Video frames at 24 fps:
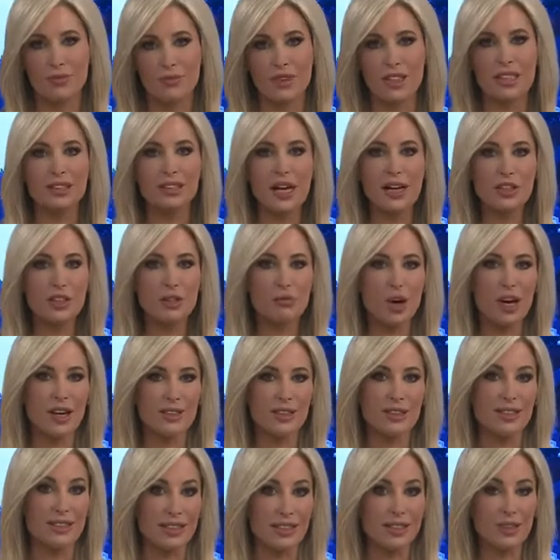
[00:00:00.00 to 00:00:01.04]
The election
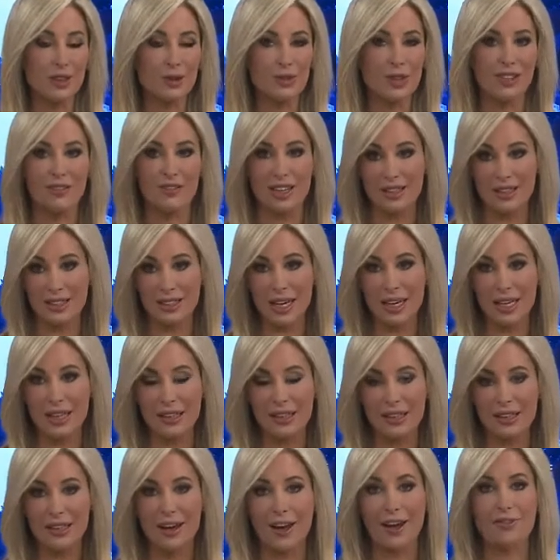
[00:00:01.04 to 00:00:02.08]
process needs to be
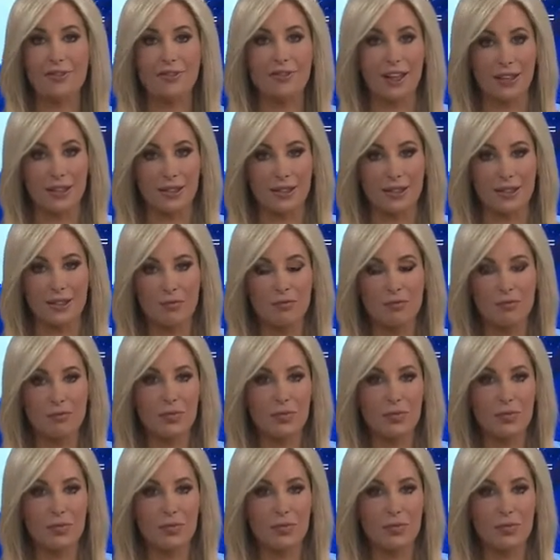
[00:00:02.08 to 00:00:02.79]
investigated and fixed.